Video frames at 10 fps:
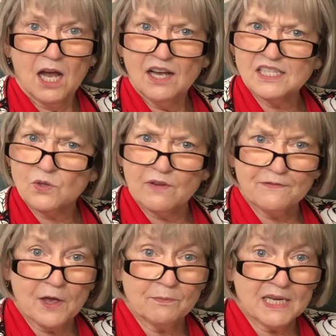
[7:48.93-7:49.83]
Also, I
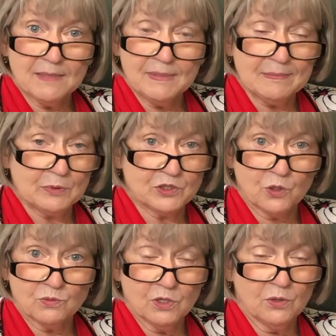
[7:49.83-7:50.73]
found many people
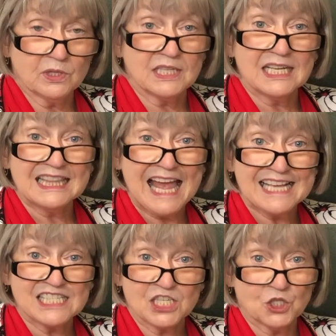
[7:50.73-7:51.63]
don't know that
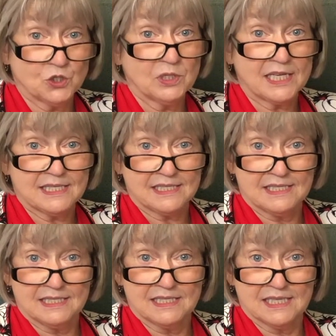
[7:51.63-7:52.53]
elastic shoelaces
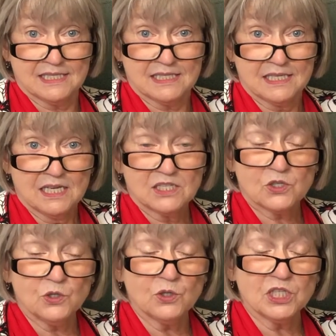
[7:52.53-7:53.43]
exist, so
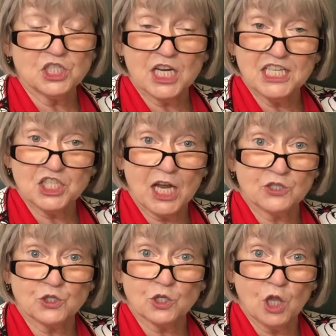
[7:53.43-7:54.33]
you can change
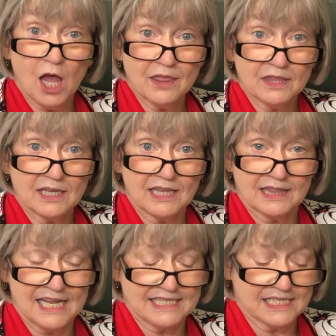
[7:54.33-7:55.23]
out your cloth
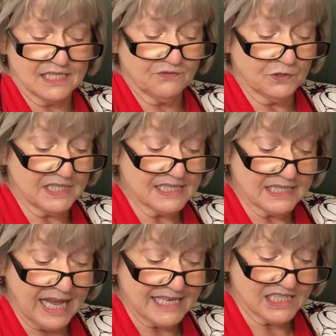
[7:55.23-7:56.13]
laces for these
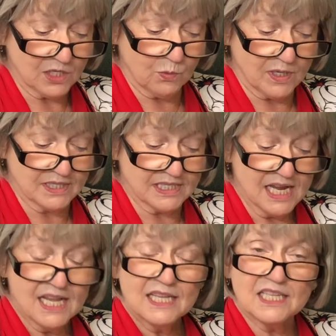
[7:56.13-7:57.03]
elastic ones
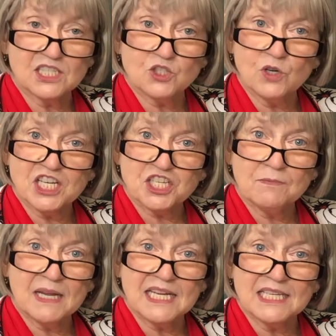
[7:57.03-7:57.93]
that stretch and
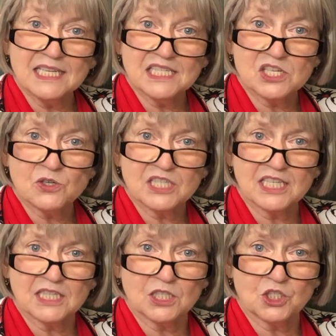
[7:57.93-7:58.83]
make it easier to
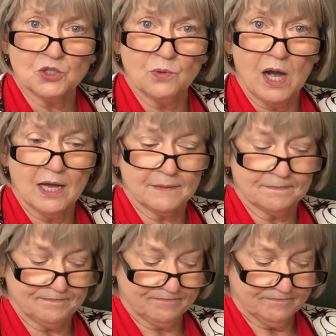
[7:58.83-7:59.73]
get the shoe on.